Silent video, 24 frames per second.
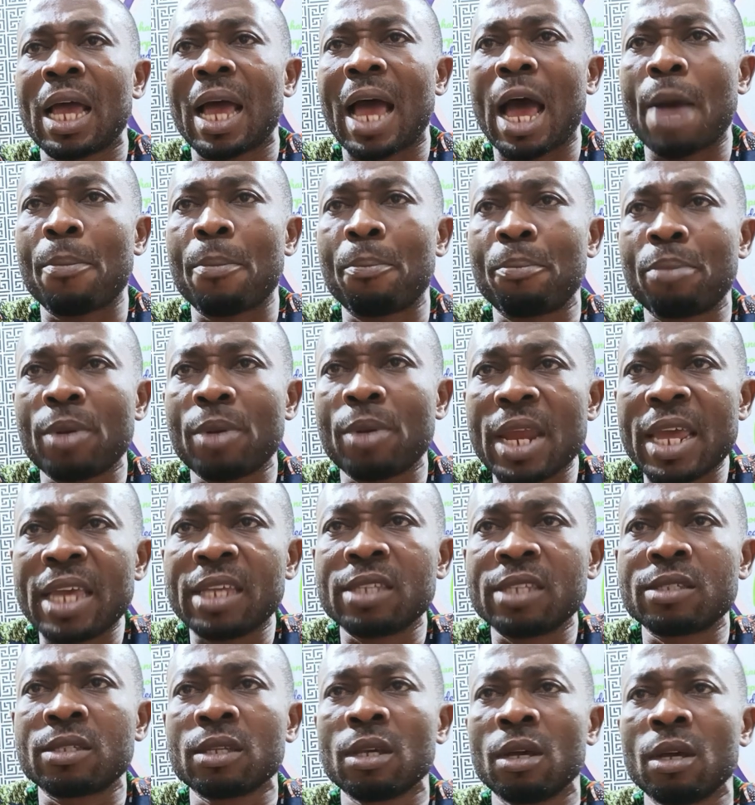are
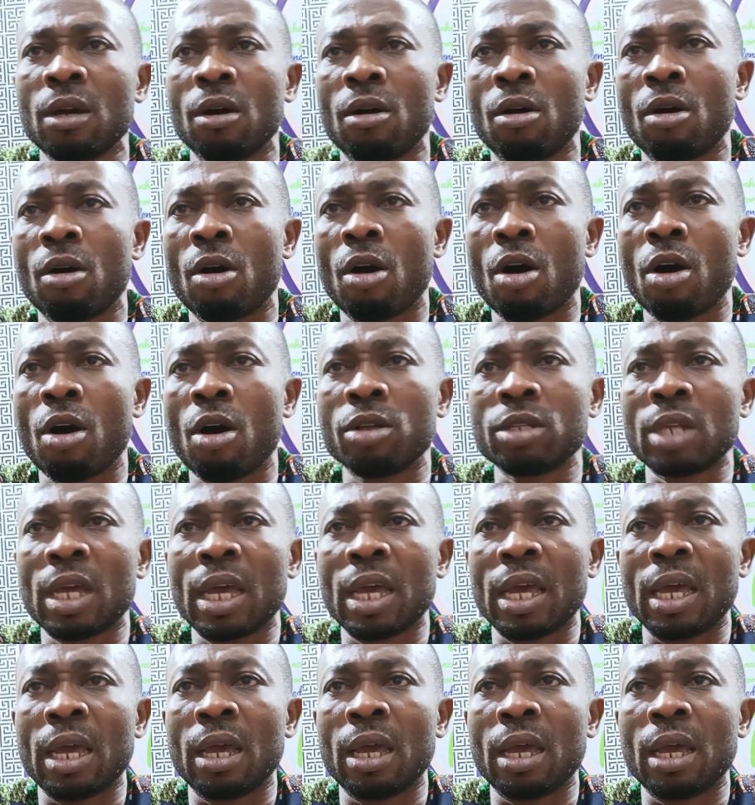placed on